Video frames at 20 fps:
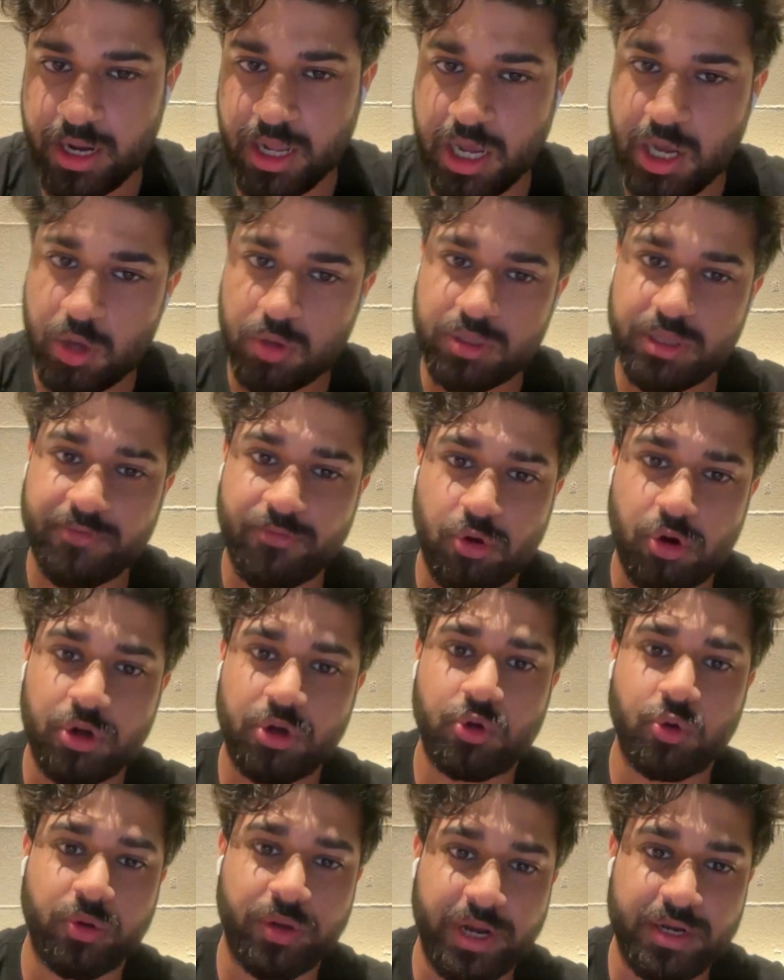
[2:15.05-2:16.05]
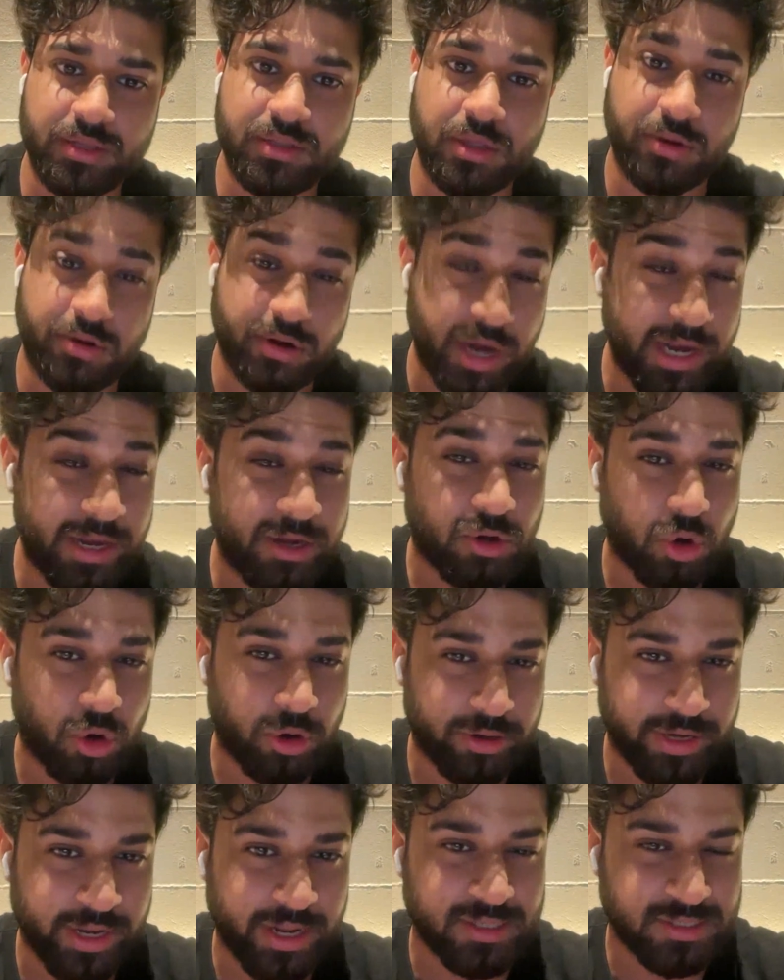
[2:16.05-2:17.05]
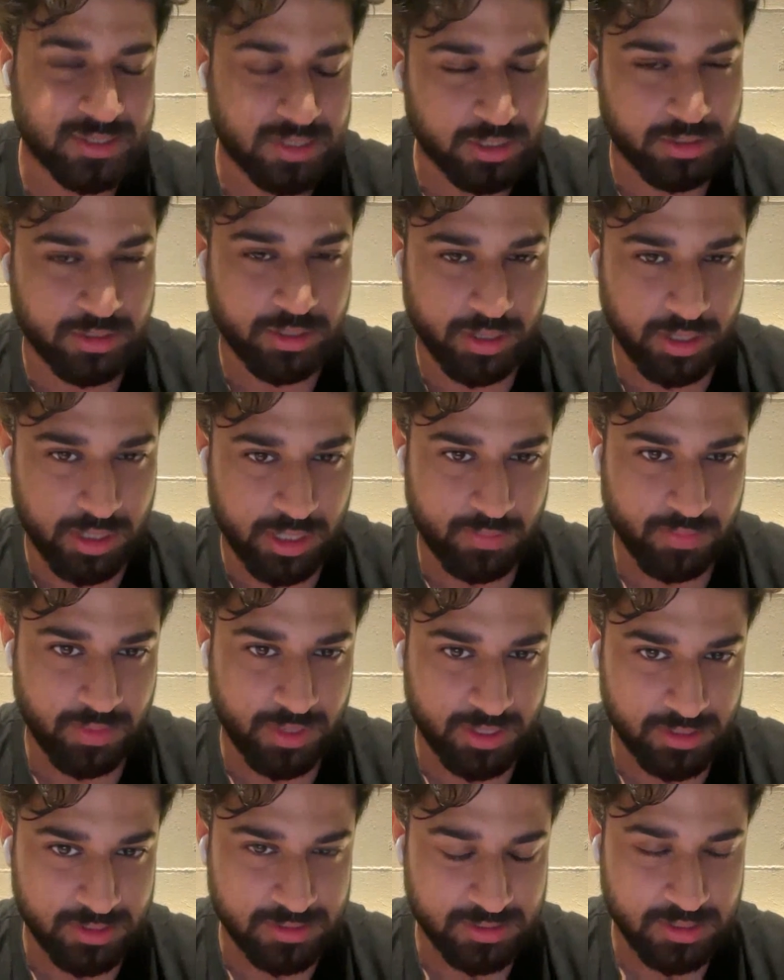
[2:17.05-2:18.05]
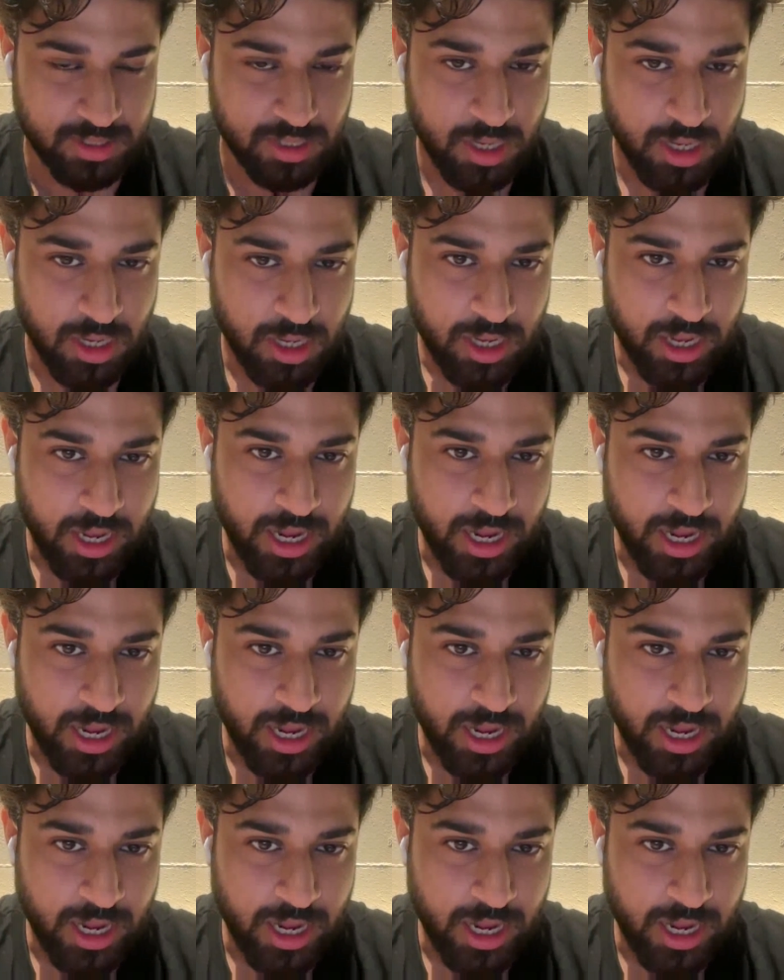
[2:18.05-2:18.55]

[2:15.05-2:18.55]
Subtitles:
and how they want to get the right context in their emails.